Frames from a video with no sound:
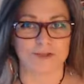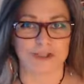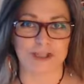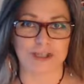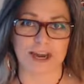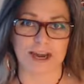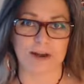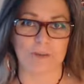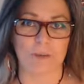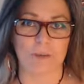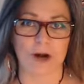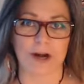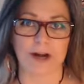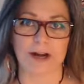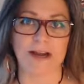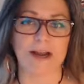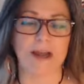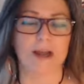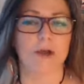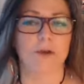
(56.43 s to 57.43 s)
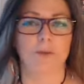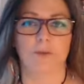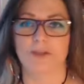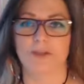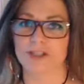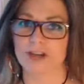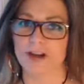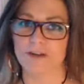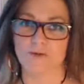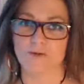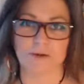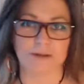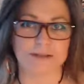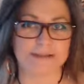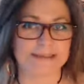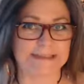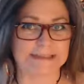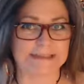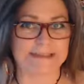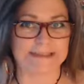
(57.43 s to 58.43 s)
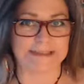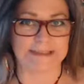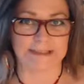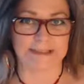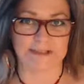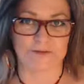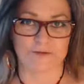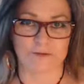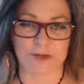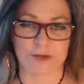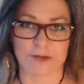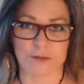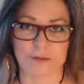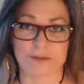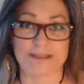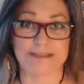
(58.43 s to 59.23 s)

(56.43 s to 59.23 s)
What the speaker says: a check mark, whichever is easiest for you.